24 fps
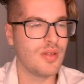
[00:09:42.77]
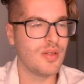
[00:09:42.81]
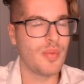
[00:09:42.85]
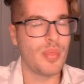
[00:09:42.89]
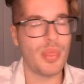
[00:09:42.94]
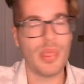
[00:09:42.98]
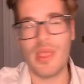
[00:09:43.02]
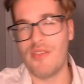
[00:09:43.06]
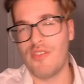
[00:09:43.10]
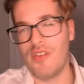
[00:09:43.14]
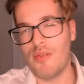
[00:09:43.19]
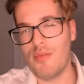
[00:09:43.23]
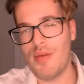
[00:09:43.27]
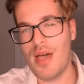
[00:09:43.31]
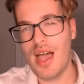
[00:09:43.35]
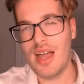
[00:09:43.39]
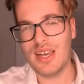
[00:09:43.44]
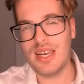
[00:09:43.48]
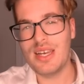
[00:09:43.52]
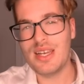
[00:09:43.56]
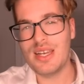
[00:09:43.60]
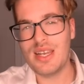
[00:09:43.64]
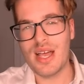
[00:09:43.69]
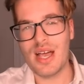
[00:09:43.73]
If I'm adding
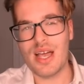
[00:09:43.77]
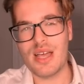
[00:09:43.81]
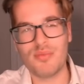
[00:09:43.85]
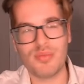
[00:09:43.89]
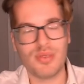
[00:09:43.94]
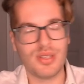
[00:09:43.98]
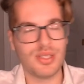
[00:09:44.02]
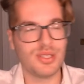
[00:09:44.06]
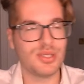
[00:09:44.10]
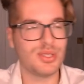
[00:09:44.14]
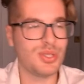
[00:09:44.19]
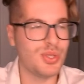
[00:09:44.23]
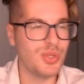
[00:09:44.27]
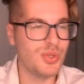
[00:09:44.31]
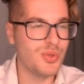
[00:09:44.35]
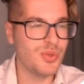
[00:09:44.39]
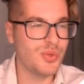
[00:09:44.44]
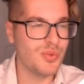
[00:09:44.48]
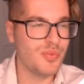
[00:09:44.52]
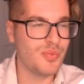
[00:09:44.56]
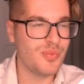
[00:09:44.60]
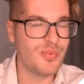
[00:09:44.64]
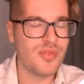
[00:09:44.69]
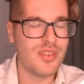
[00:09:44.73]
9 plus 2,
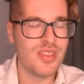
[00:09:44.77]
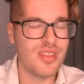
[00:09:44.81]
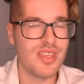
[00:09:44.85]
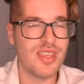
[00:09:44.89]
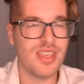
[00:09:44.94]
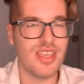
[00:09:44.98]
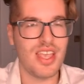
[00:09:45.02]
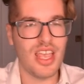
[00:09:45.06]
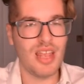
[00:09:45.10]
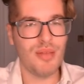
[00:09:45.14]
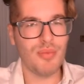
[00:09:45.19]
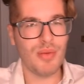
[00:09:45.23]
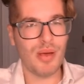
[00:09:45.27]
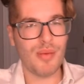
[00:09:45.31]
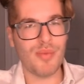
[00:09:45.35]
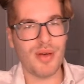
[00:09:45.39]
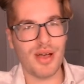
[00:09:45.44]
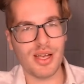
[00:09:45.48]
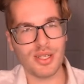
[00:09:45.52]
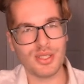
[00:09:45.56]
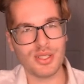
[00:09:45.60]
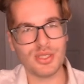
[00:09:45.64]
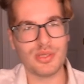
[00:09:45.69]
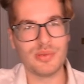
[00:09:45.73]
in my
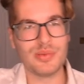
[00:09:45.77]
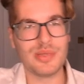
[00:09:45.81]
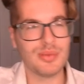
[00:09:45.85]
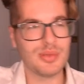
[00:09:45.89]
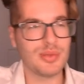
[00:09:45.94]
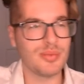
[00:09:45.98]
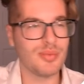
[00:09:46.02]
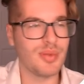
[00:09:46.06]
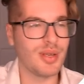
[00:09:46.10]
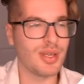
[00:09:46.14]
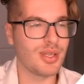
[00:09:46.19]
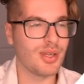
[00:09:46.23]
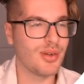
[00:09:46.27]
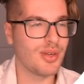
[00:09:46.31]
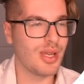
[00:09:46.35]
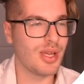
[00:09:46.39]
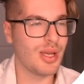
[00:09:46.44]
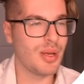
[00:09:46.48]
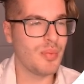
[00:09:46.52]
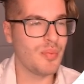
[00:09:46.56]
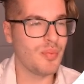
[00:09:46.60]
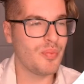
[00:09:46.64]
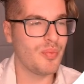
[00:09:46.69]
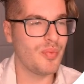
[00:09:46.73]
mind, sometimes I'm like, okay,
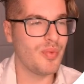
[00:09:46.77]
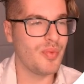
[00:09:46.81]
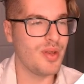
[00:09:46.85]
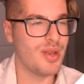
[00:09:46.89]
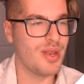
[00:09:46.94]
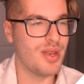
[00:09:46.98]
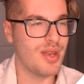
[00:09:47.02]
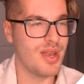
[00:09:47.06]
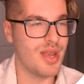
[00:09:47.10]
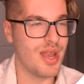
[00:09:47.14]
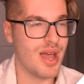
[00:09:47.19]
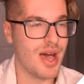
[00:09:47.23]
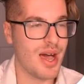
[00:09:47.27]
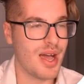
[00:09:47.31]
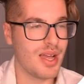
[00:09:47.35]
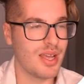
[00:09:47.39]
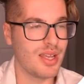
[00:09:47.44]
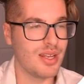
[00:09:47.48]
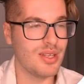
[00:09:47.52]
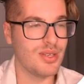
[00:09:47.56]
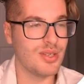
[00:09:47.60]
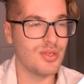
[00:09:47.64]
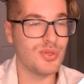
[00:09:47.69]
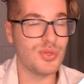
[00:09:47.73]
9
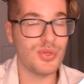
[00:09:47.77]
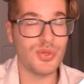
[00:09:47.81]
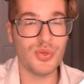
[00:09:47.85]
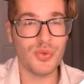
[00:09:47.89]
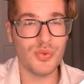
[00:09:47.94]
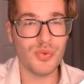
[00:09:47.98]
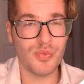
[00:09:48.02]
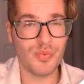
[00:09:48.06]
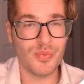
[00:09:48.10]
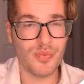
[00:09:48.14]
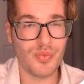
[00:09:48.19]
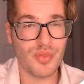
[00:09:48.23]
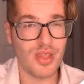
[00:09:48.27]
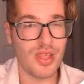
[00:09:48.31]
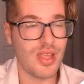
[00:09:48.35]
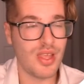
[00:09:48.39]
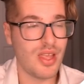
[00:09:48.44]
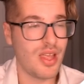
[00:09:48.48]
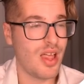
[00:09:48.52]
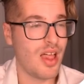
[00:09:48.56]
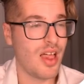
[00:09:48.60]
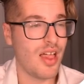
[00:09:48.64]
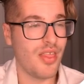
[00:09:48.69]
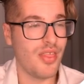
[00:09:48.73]
and 2,
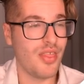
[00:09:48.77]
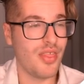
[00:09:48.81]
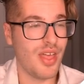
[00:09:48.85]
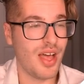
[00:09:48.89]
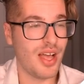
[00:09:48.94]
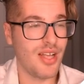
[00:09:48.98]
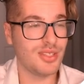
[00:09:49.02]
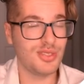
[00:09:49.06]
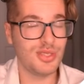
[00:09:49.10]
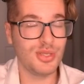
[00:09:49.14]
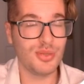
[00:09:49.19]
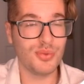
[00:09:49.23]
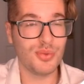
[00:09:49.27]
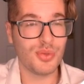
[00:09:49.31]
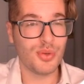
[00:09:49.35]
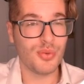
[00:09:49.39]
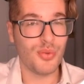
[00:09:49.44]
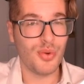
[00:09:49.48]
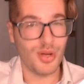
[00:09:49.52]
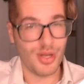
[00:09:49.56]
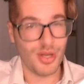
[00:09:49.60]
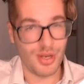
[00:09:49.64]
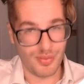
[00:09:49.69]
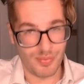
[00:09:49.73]
that's equal to
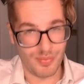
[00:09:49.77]
1.